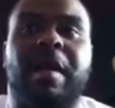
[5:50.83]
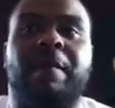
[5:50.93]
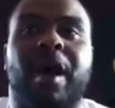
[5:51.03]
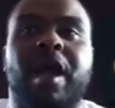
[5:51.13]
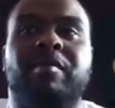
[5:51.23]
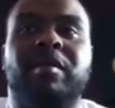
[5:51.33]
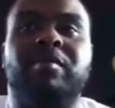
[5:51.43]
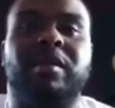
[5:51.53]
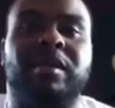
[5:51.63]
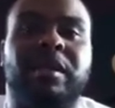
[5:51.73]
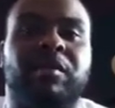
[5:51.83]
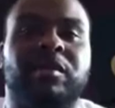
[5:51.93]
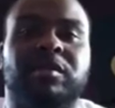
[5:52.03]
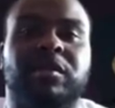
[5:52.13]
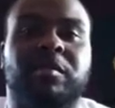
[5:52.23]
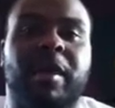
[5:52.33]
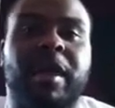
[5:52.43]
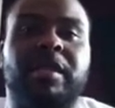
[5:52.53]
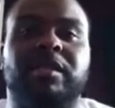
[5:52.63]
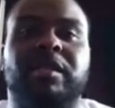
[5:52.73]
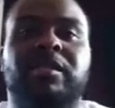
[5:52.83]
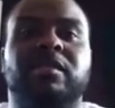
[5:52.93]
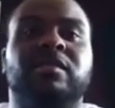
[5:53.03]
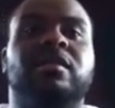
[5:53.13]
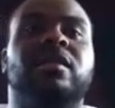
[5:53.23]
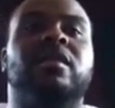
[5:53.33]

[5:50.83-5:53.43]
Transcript: by me because I wasn't really paying attention